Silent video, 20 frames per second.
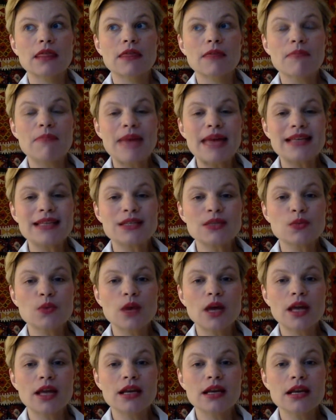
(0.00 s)
best
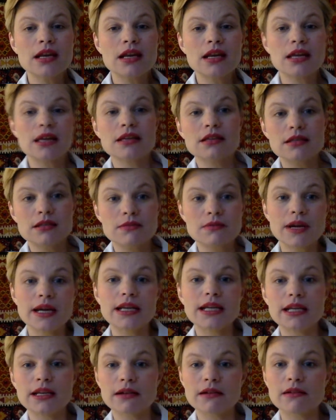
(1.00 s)
one is right
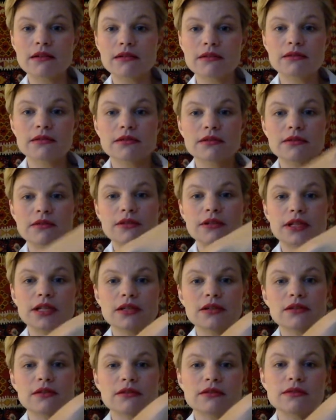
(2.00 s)
here.
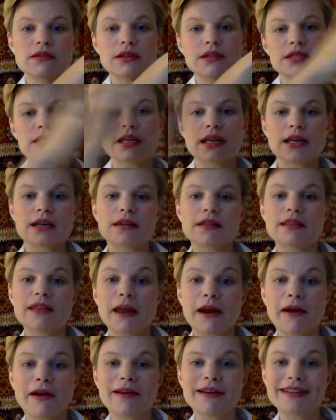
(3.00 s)
Here? Which side?
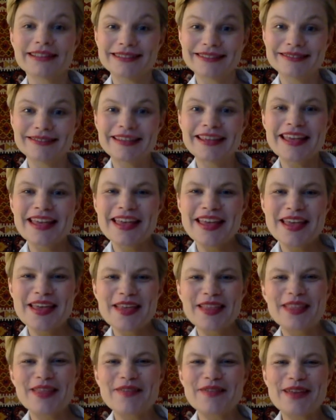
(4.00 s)
There.
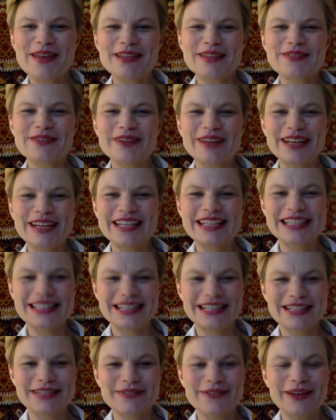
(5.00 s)
The best one is
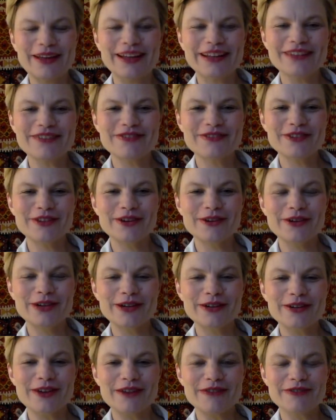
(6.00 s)
this one for
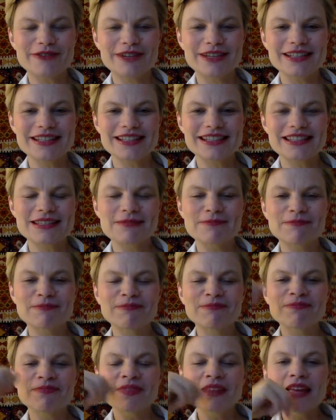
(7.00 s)
quick reference.
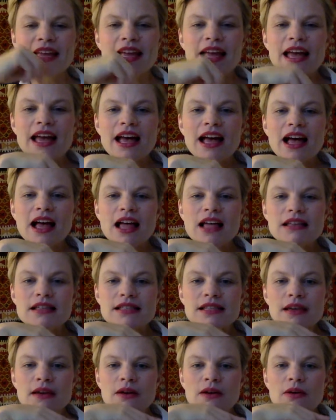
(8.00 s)

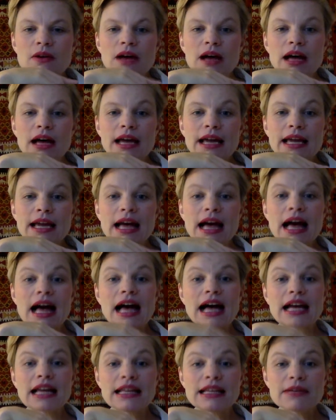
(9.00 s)
Also, I
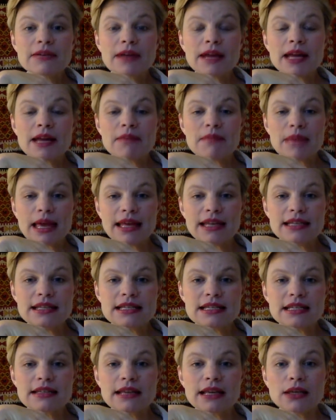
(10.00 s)
highly
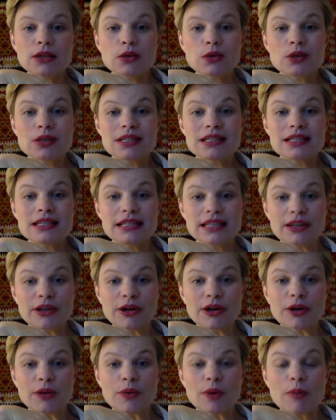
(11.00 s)
recommend that you
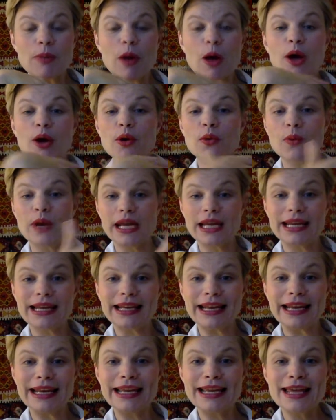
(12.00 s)
consider, upon
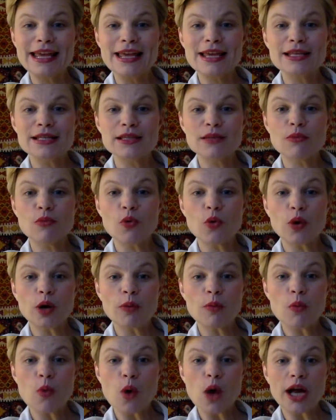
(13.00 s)
awakening, some
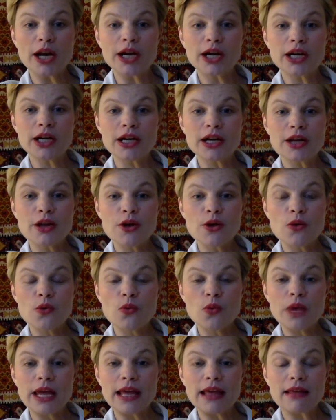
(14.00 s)
warm water
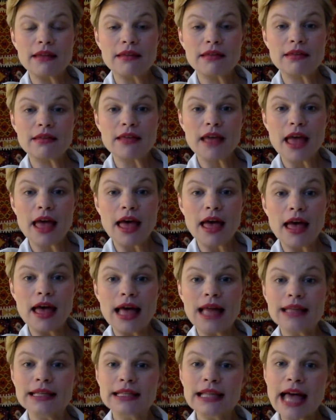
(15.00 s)
with
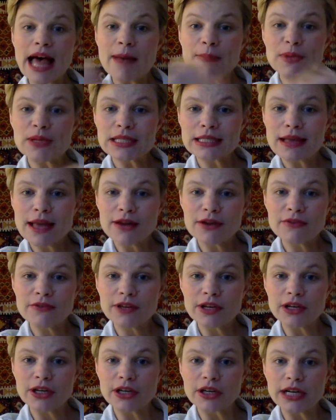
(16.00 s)
a little apple cider
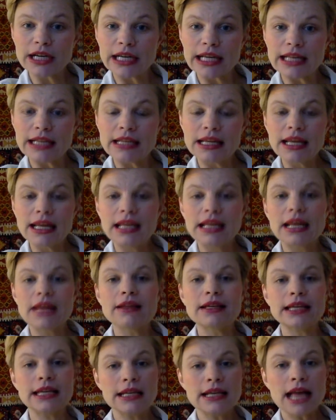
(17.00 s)
vinegar in it. Now,
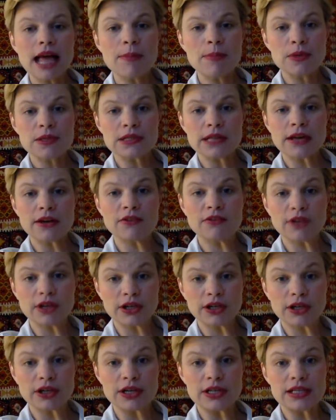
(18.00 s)
the key to apple cider
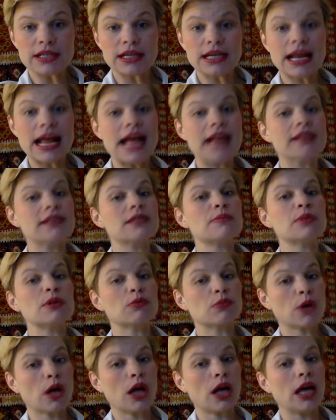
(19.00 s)
vinegar is that it has to be
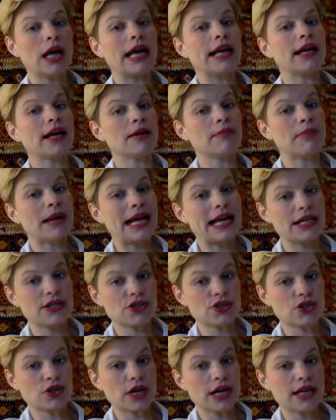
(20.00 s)
raw and
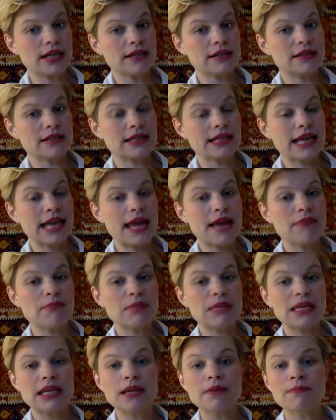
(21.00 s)
unpasteurized. It can't
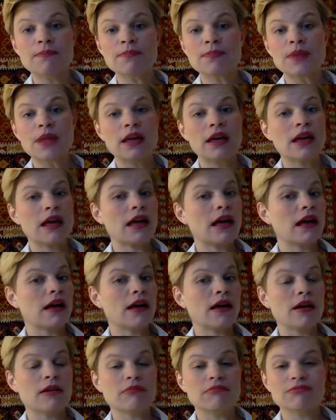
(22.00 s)
be
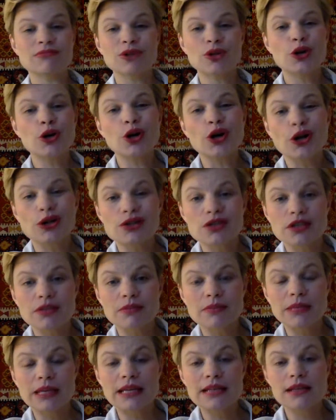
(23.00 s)
cooked,
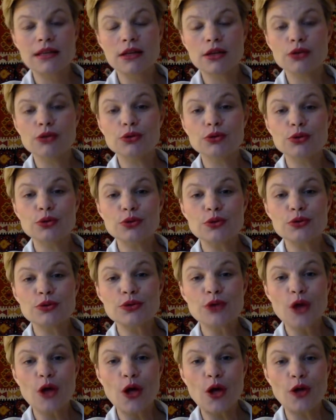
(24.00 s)
because then you lose
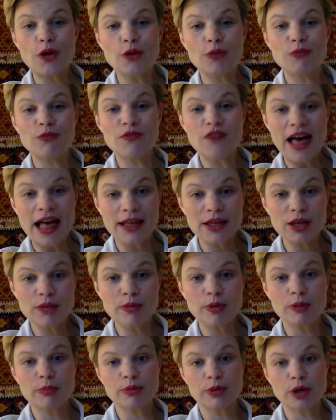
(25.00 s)
all the
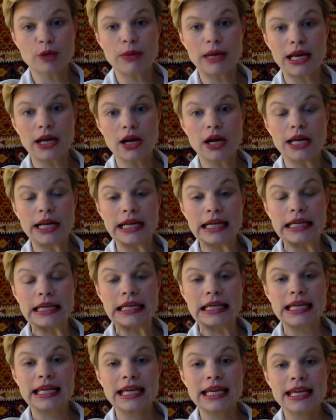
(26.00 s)
valuable probiotic
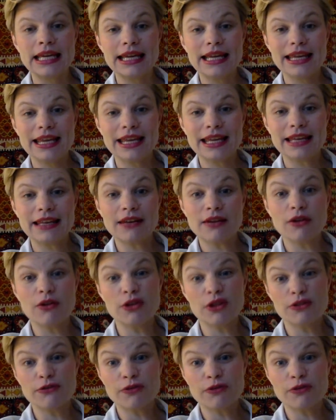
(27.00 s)
or the